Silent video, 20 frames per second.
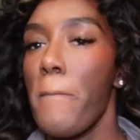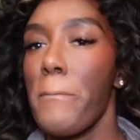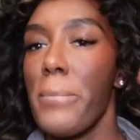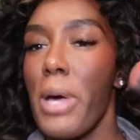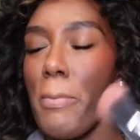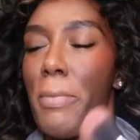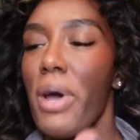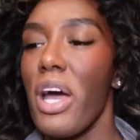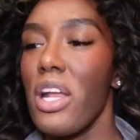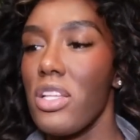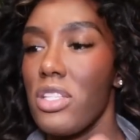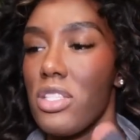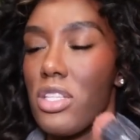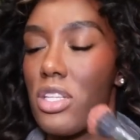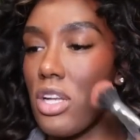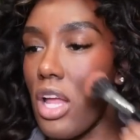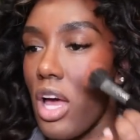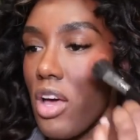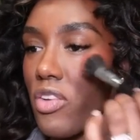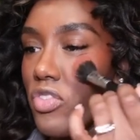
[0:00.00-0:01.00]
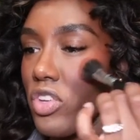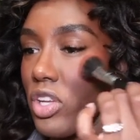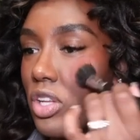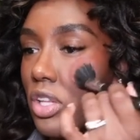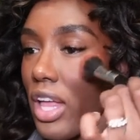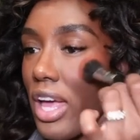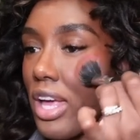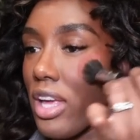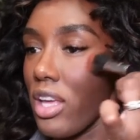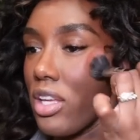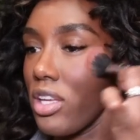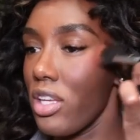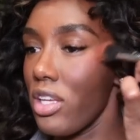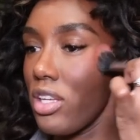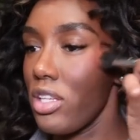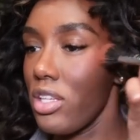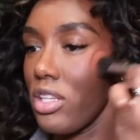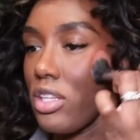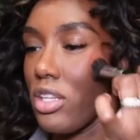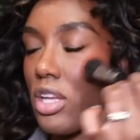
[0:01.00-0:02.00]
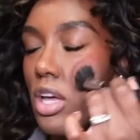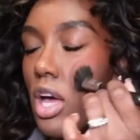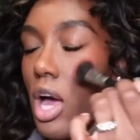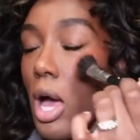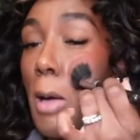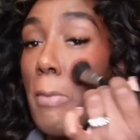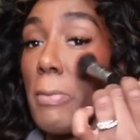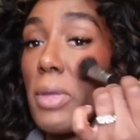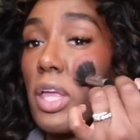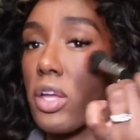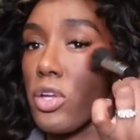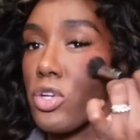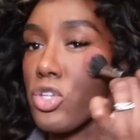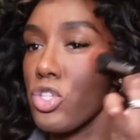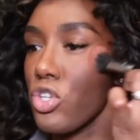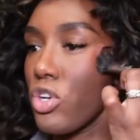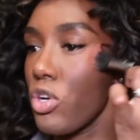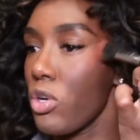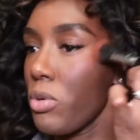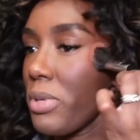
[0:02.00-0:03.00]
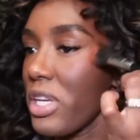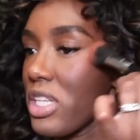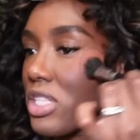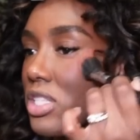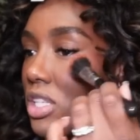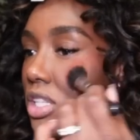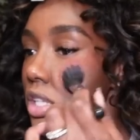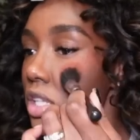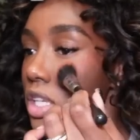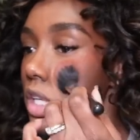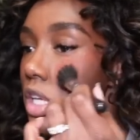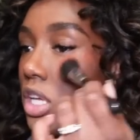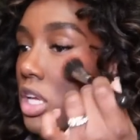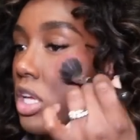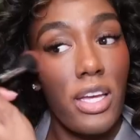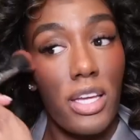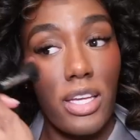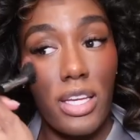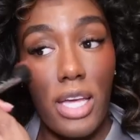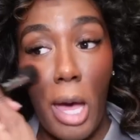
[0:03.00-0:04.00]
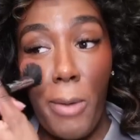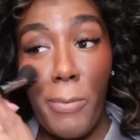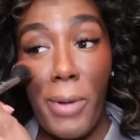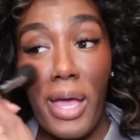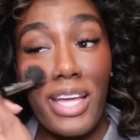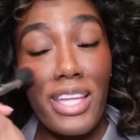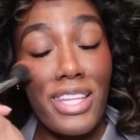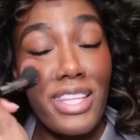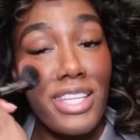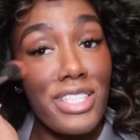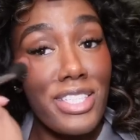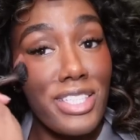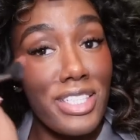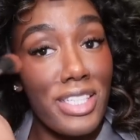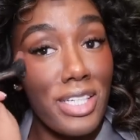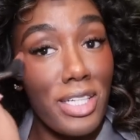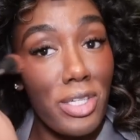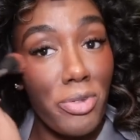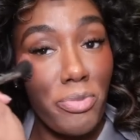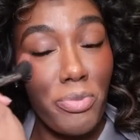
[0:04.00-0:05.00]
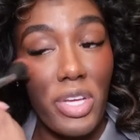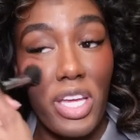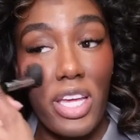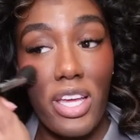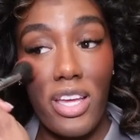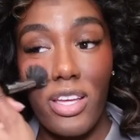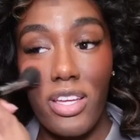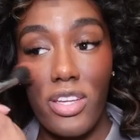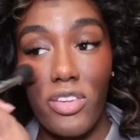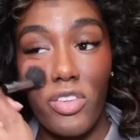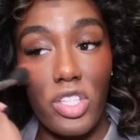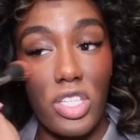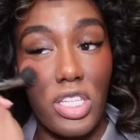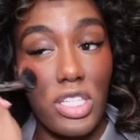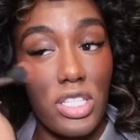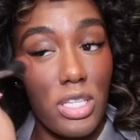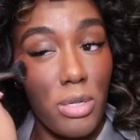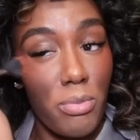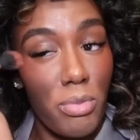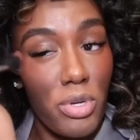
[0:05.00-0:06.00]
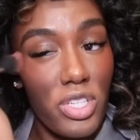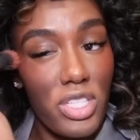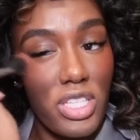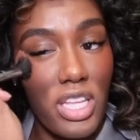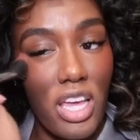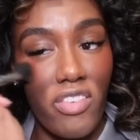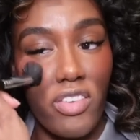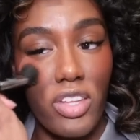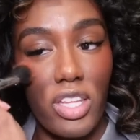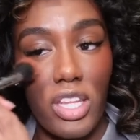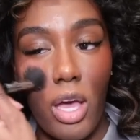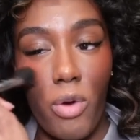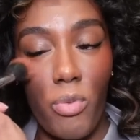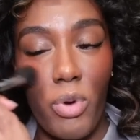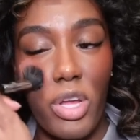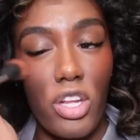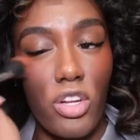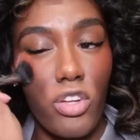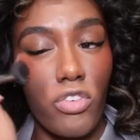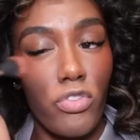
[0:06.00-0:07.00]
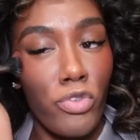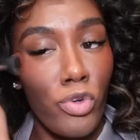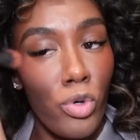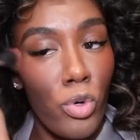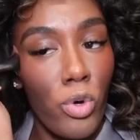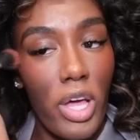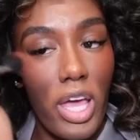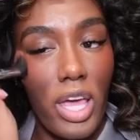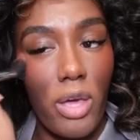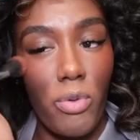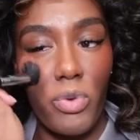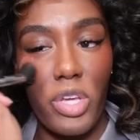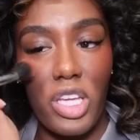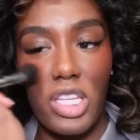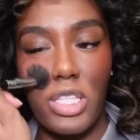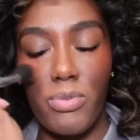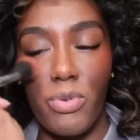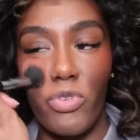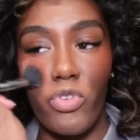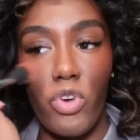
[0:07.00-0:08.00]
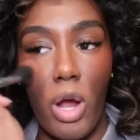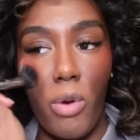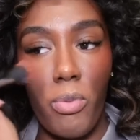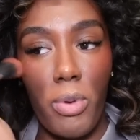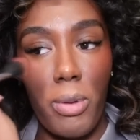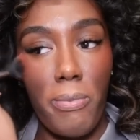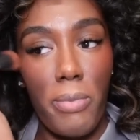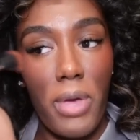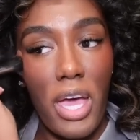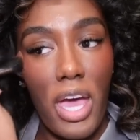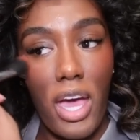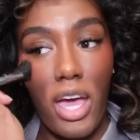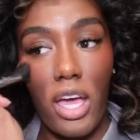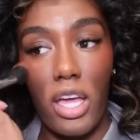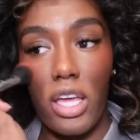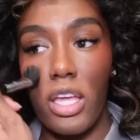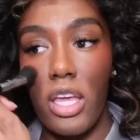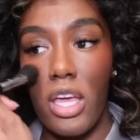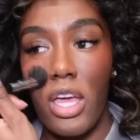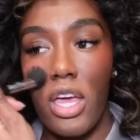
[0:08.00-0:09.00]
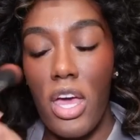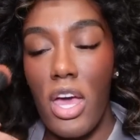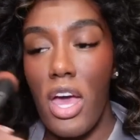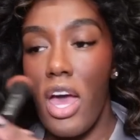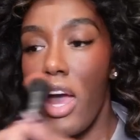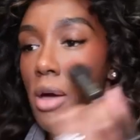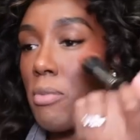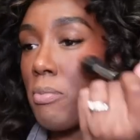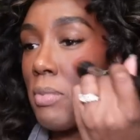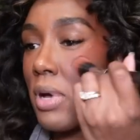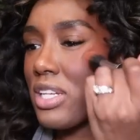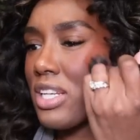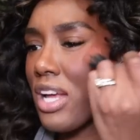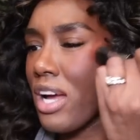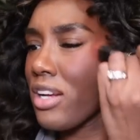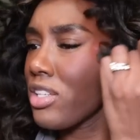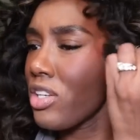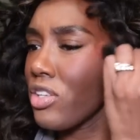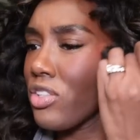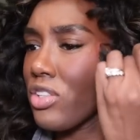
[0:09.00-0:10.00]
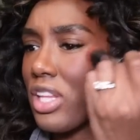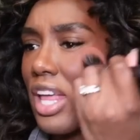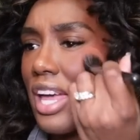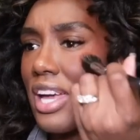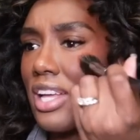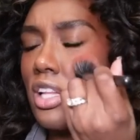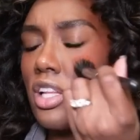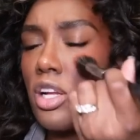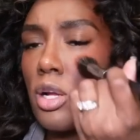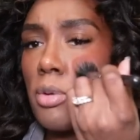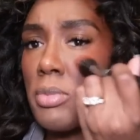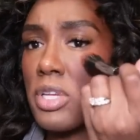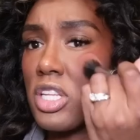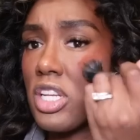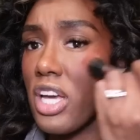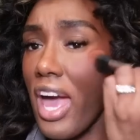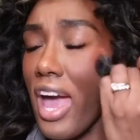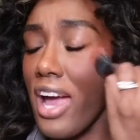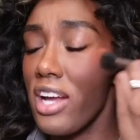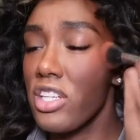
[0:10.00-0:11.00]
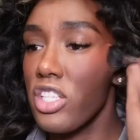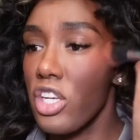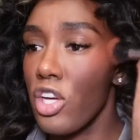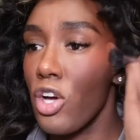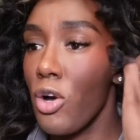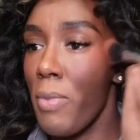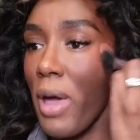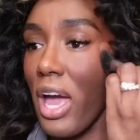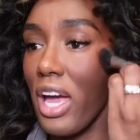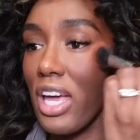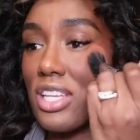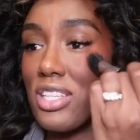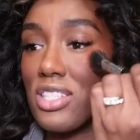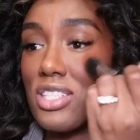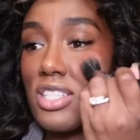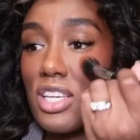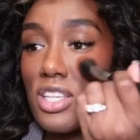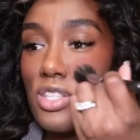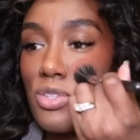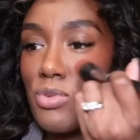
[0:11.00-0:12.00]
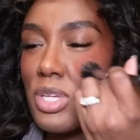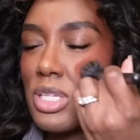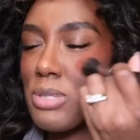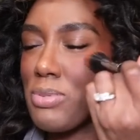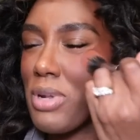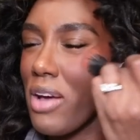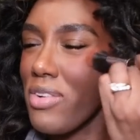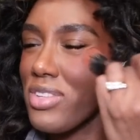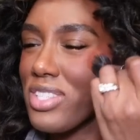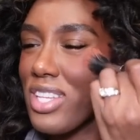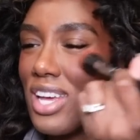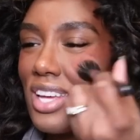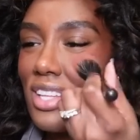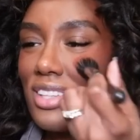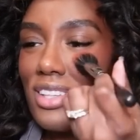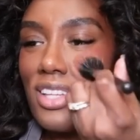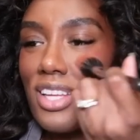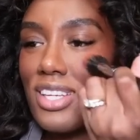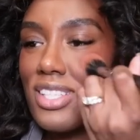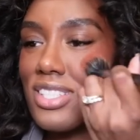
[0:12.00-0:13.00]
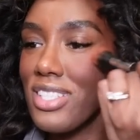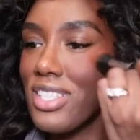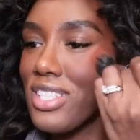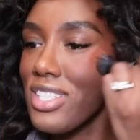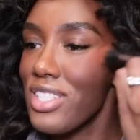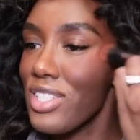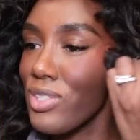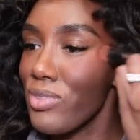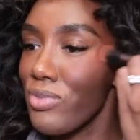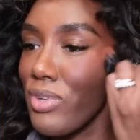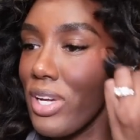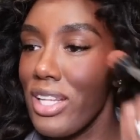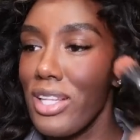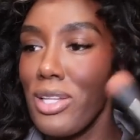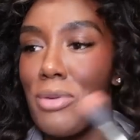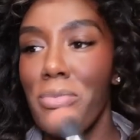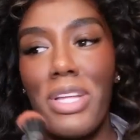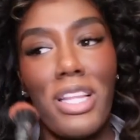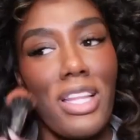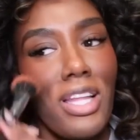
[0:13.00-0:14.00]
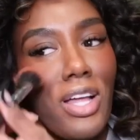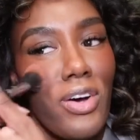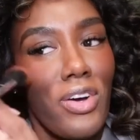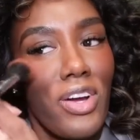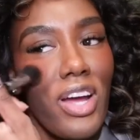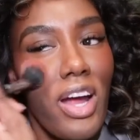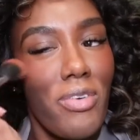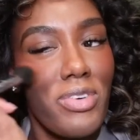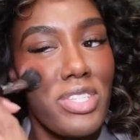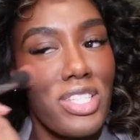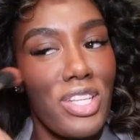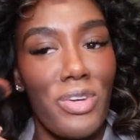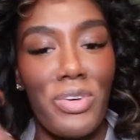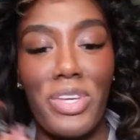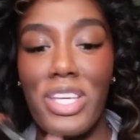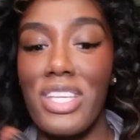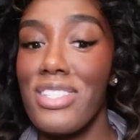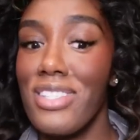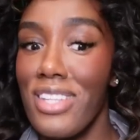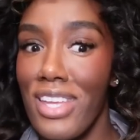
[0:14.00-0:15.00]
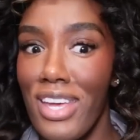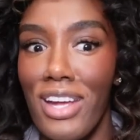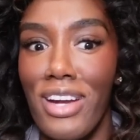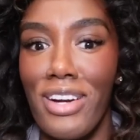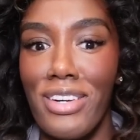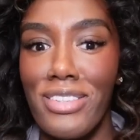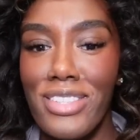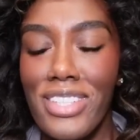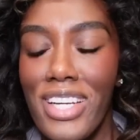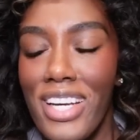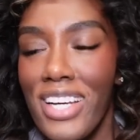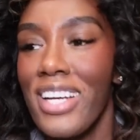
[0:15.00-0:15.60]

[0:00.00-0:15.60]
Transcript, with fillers: my body to not feel like I'm in control, basically. Got back in the gym December 7th. I waited a full eight weeks before I went back my doctor like cleared me to actually go back in six weeks, but I was like, let's just wait a little bit longer. I was low-key scared.